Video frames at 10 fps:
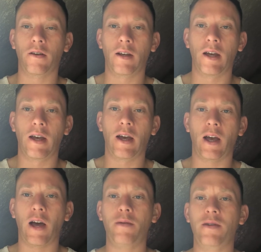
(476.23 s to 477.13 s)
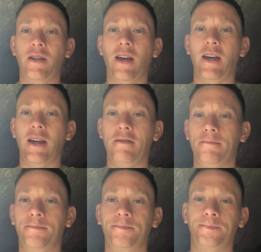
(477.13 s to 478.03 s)
And I would say,
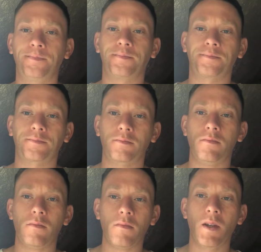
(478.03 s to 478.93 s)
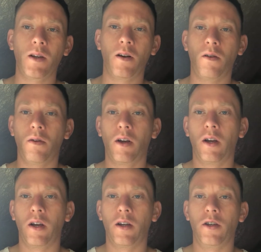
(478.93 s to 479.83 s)
you know,
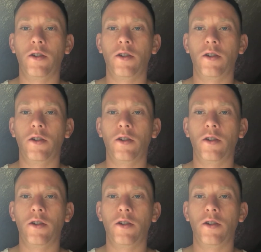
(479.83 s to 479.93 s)
you can